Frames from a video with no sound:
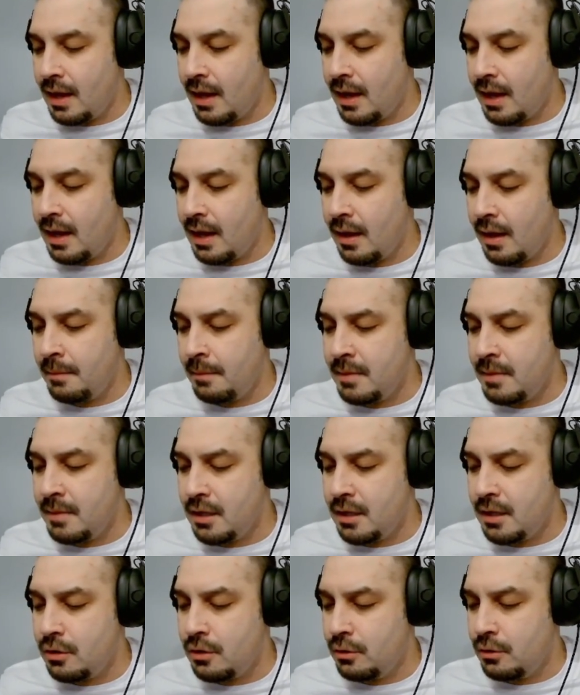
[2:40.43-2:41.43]

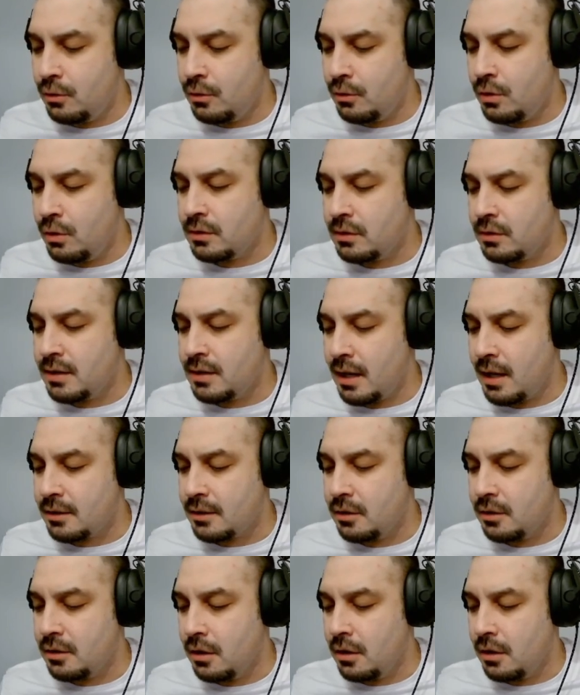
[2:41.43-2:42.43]
Amiku
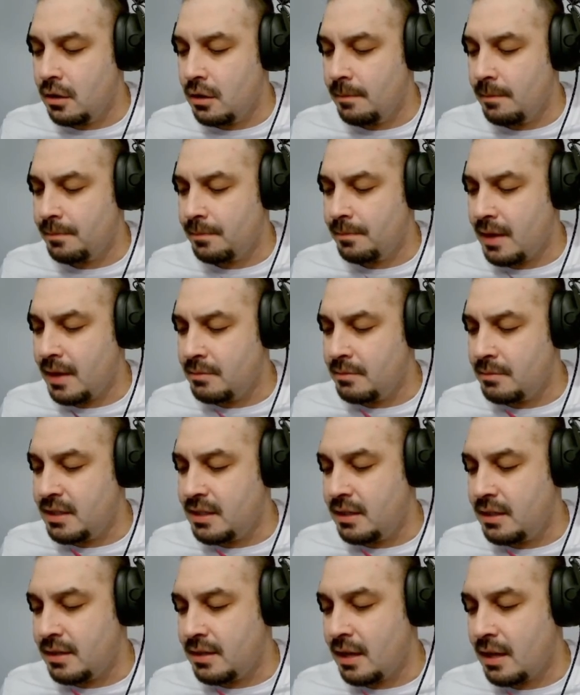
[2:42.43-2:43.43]
Doctor. MD,
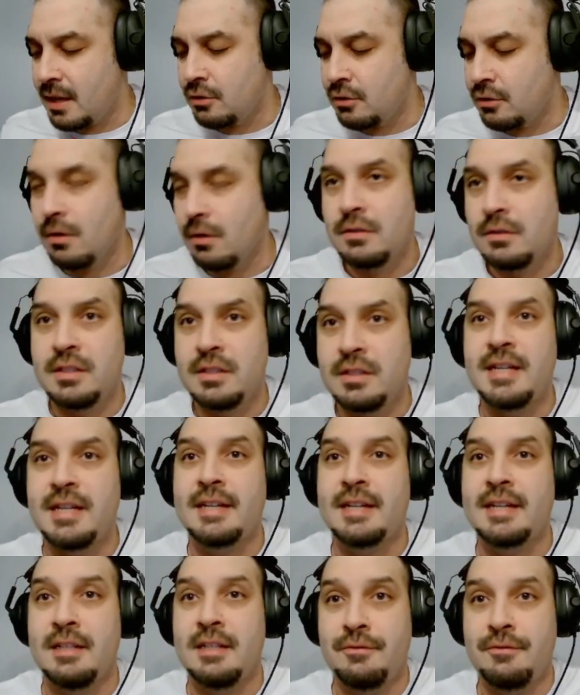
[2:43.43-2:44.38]
Doctor Detective.